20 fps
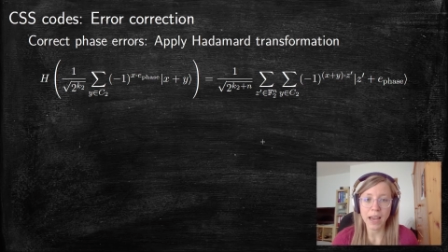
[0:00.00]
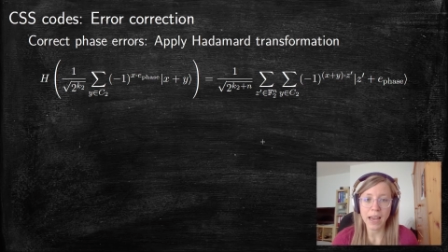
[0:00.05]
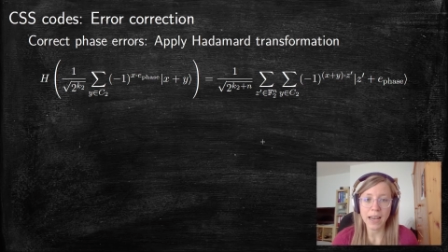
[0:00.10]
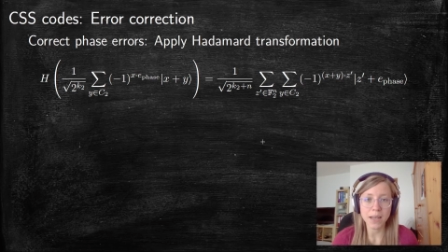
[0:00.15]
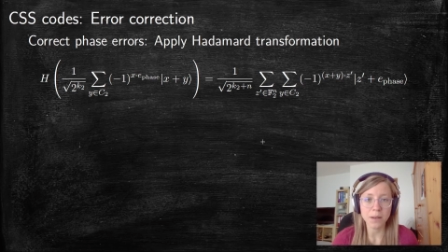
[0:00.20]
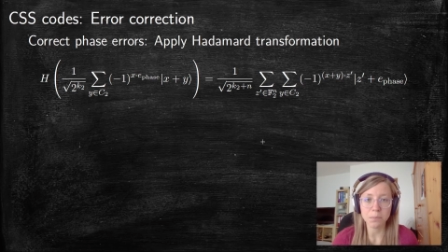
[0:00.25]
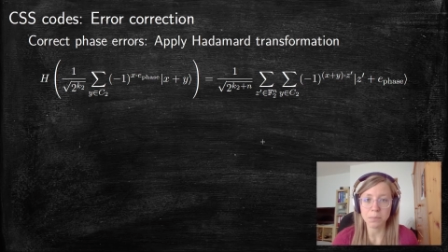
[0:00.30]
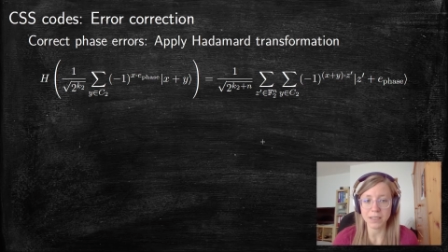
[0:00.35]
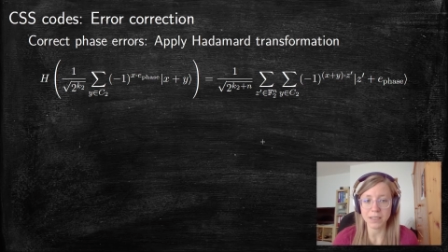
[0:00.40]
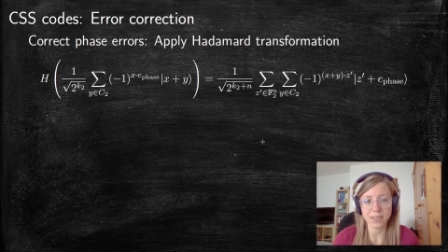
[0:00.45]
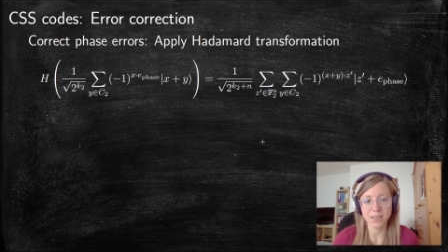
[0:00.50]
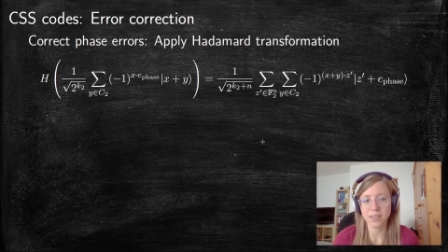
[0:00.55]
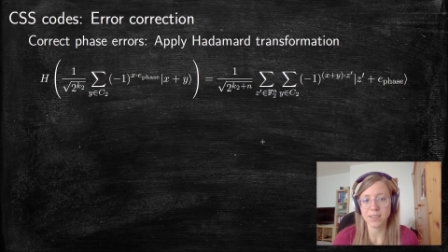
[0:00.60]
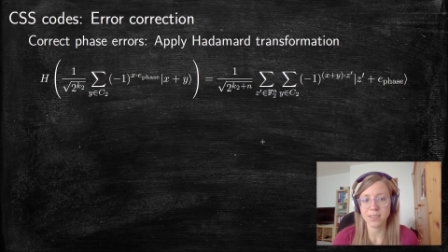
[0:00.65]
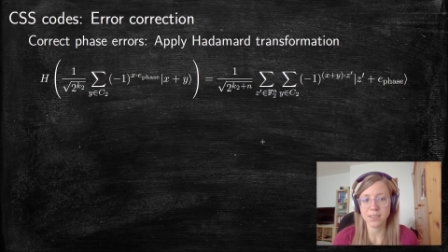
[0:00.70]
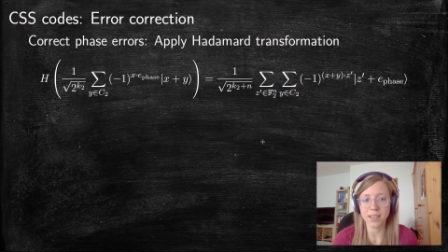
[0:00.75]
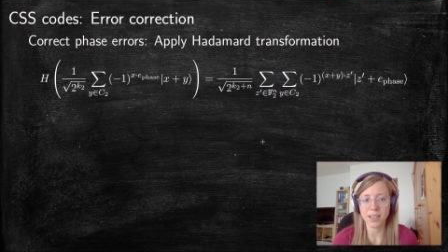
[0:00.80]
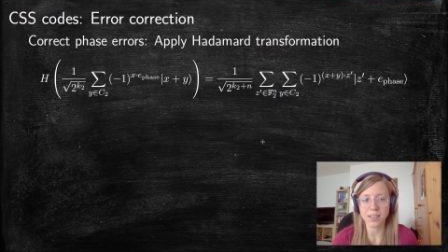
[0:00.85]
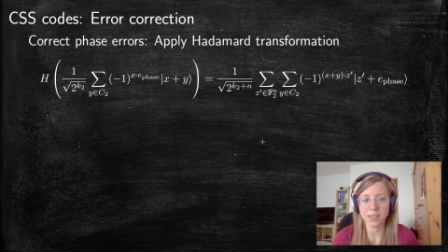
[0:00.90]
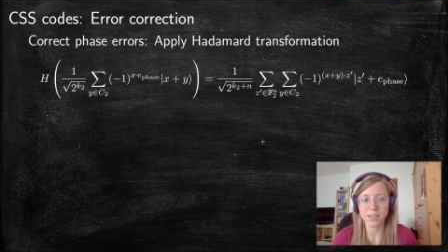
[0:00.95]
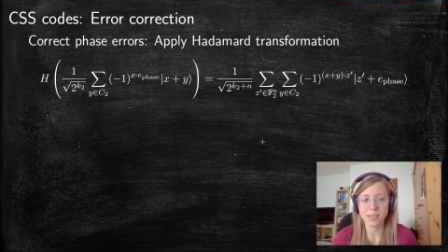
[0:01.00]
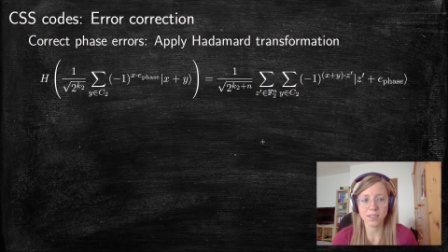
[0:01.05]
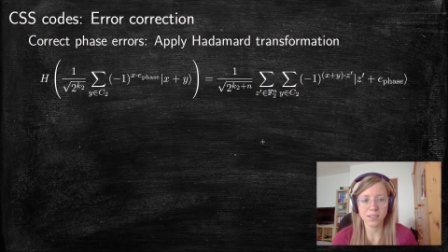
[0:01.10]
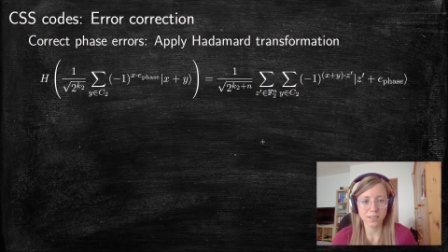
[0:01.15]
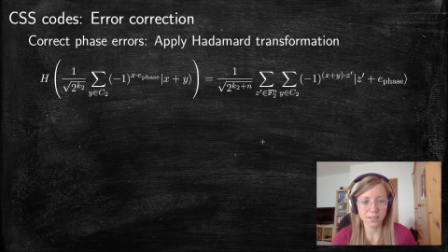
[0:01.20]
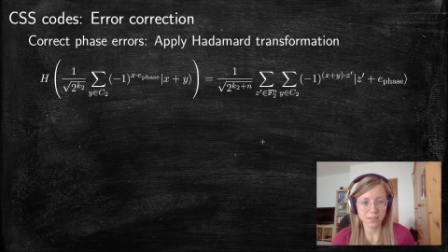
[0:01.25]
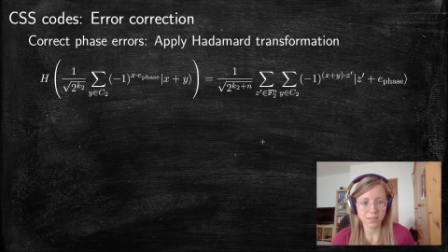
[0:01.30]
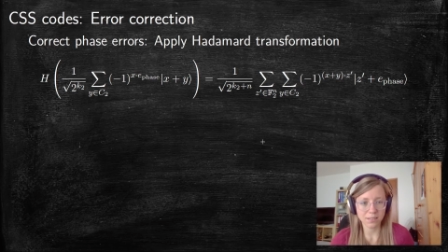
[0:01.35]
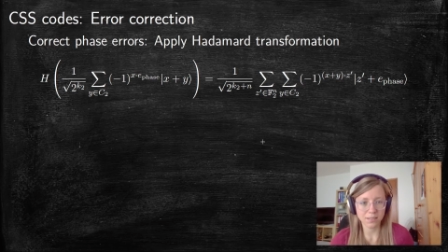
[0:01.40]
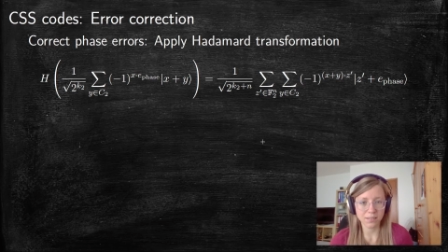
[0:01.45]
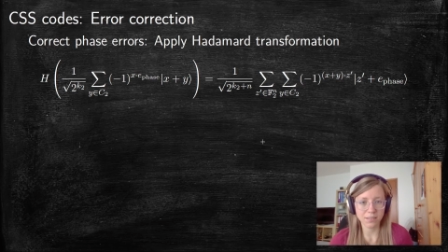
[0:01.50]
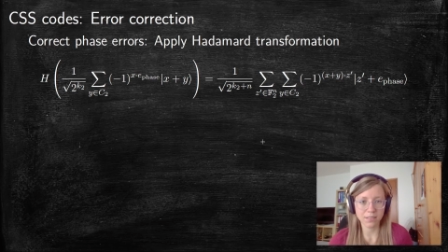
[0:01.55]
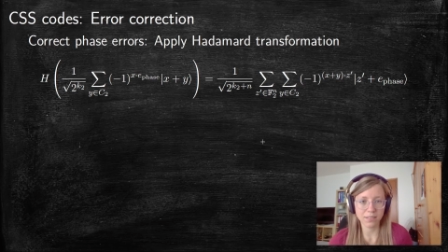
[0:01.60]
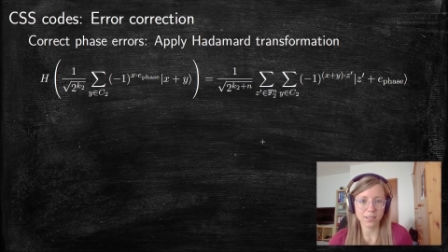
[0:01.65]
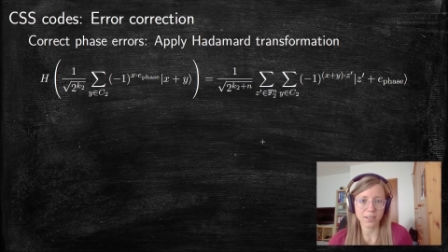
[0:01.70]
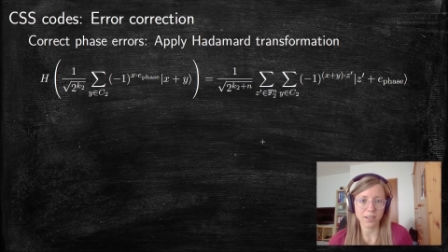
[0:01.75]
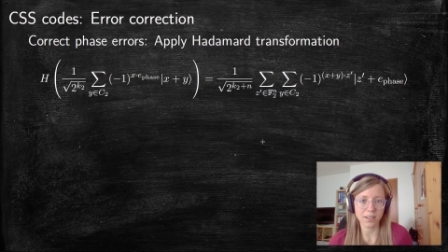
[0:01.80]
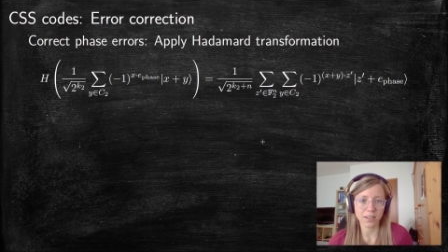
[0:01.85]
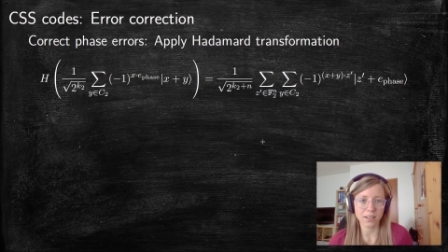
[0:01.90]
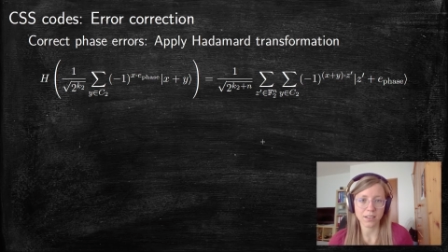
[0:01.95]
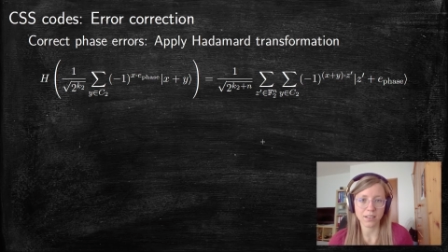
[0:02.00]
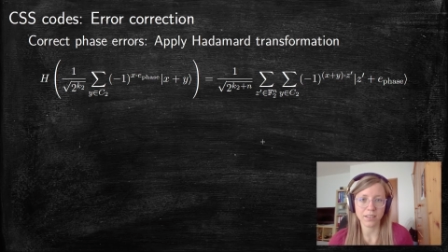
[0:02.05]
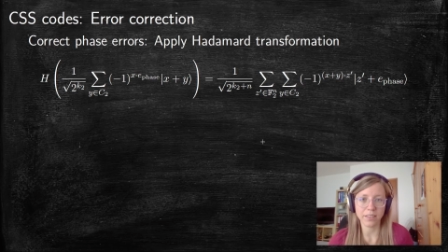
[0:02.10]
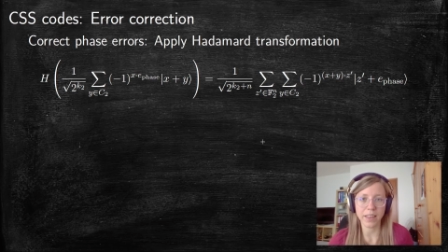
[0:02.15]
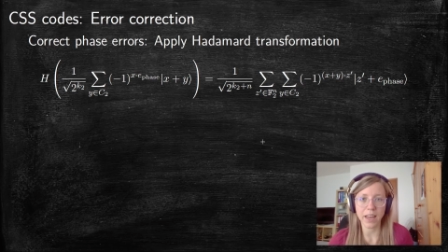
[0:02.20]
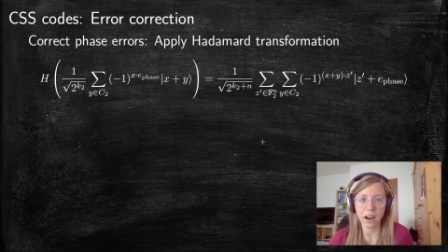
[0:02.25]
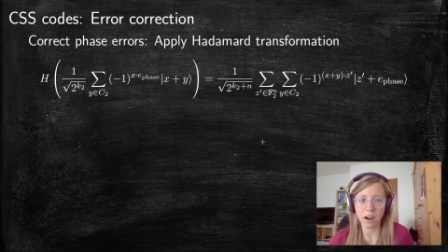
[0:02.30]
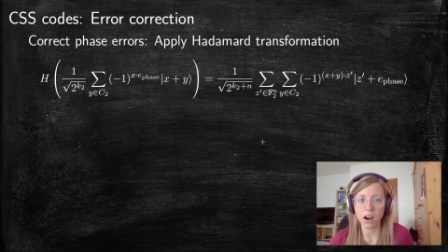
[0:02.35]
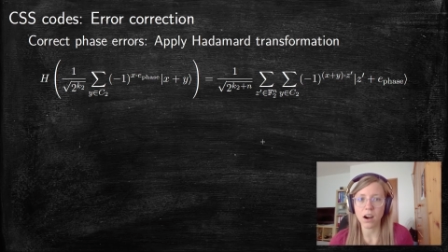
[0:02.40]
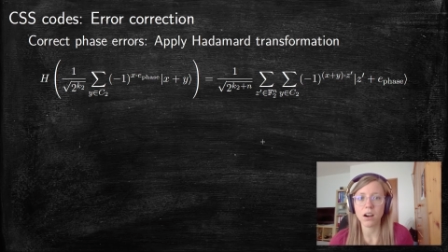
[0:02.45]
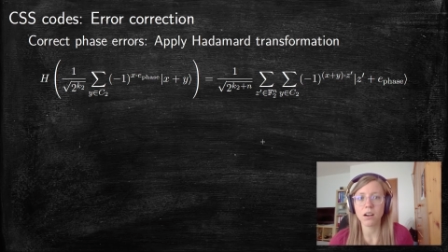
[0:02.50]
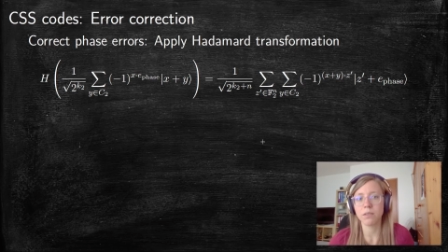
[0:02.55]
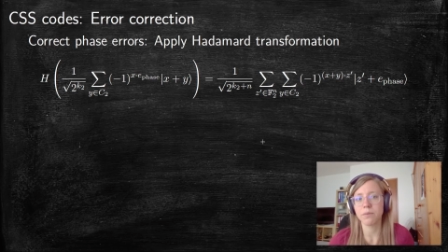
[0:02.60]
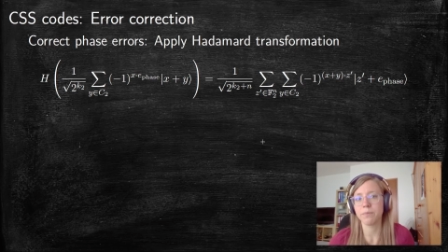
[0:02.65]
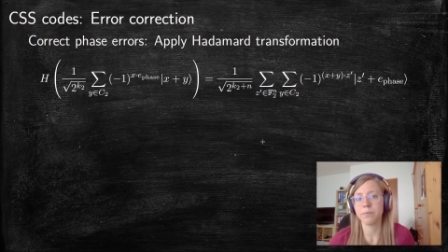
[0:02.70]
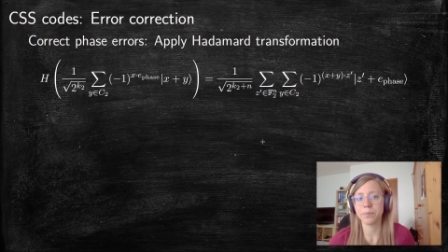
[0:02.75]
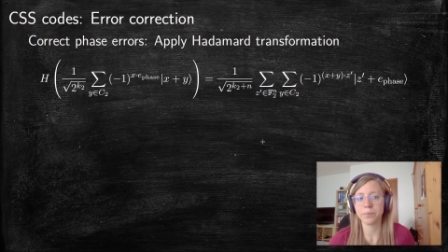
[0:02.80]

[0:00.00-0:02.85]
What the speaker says: n bits that there are.